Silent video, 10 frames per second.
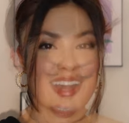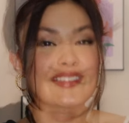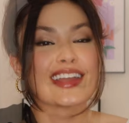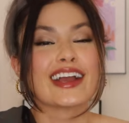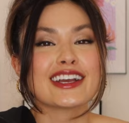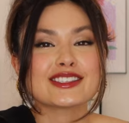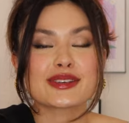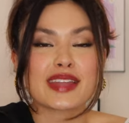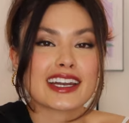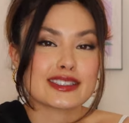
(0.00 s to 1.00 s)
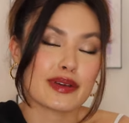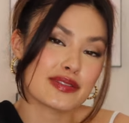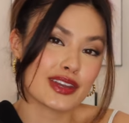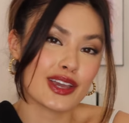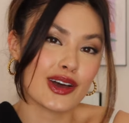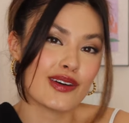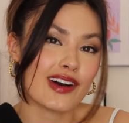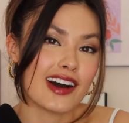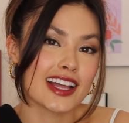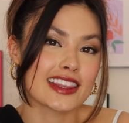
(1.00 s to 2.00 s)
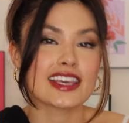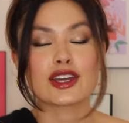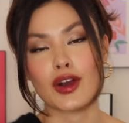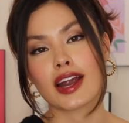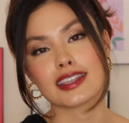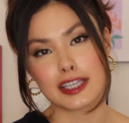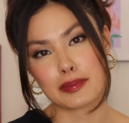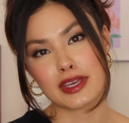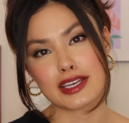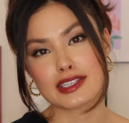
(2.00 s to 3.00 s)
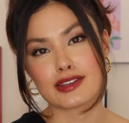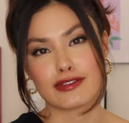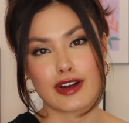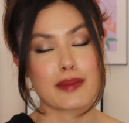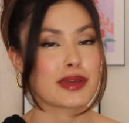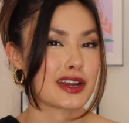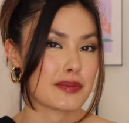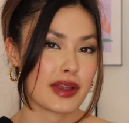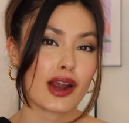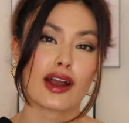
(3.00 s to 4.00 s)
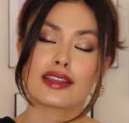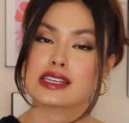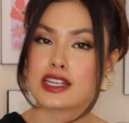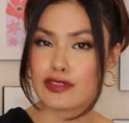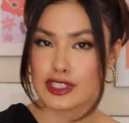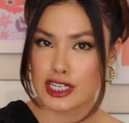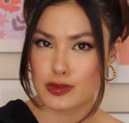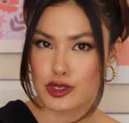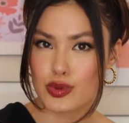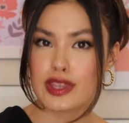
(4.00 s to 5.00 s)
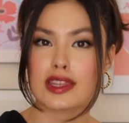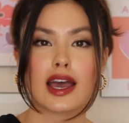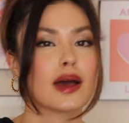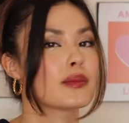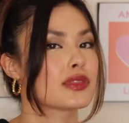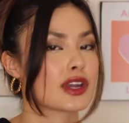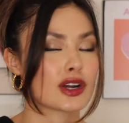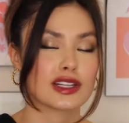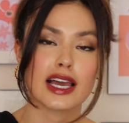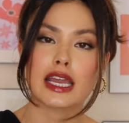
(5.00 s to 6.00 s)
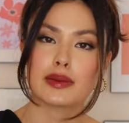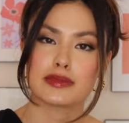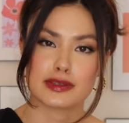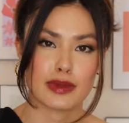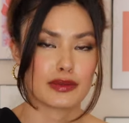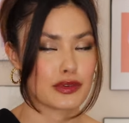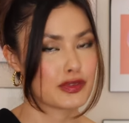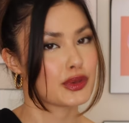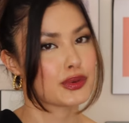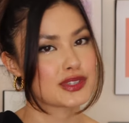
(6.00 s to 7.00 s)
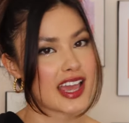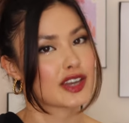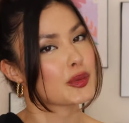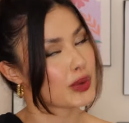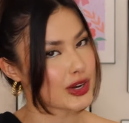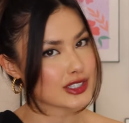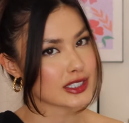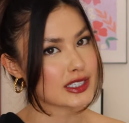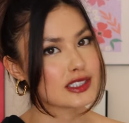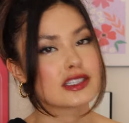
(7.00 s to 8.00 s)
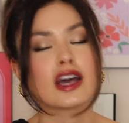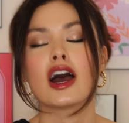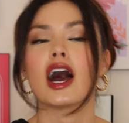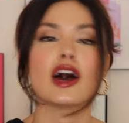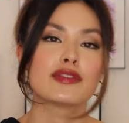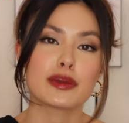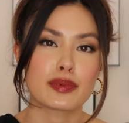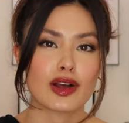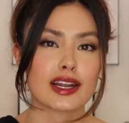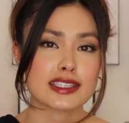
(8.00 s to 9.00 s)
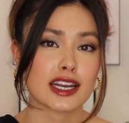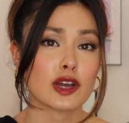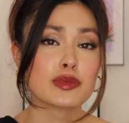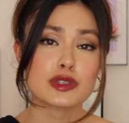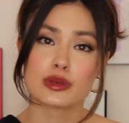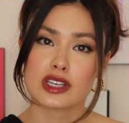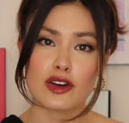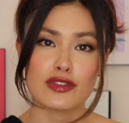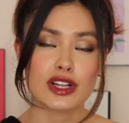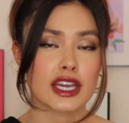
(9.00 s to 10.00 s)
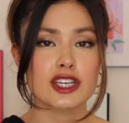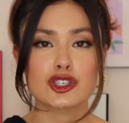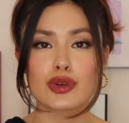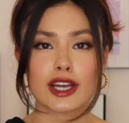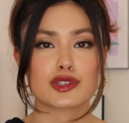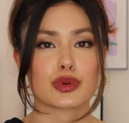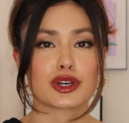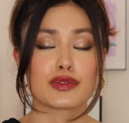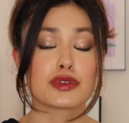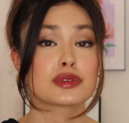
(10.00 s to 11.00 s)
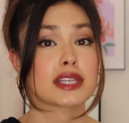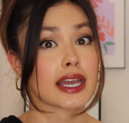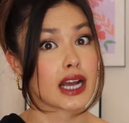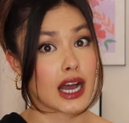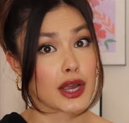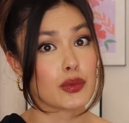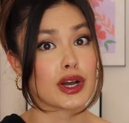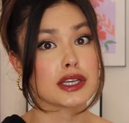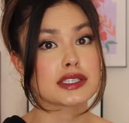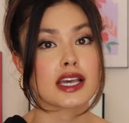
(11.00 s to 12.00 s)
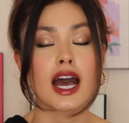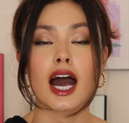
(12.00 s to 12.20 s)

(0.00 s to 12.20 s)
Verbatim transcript: All right guys, so that is my video on the current lippies from Peri the differences between them, their claims, my reviews, and comparison of the products. And I hope this was helpful in case you guys were confused like I was.